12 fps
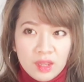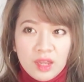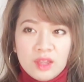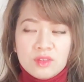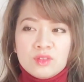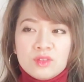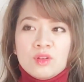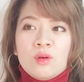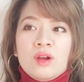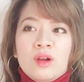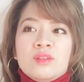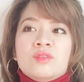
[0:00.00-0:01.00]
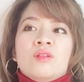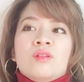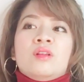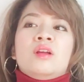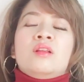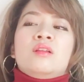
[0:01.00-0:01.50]
And so I
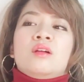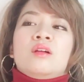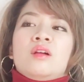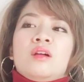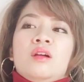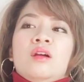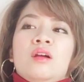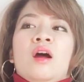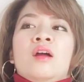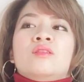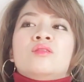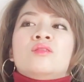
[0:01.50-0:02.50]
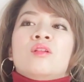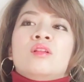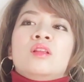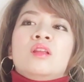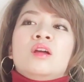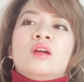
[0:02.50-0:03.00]
started,
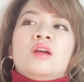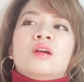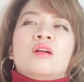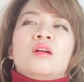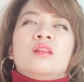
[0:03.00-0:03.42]
like,